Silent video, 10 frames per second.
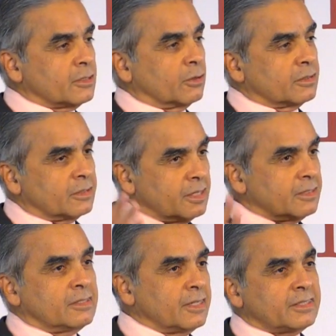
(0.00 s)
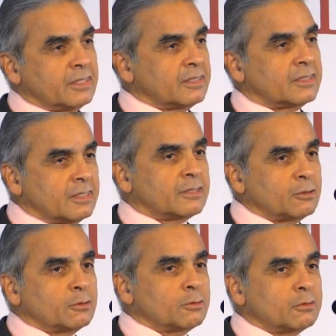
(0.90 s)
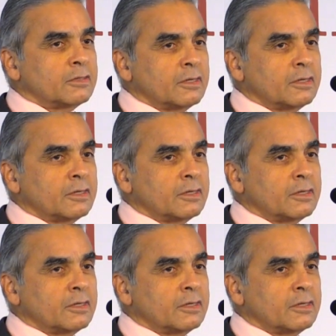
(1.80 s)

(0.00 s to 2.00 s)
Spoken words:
is on 1962,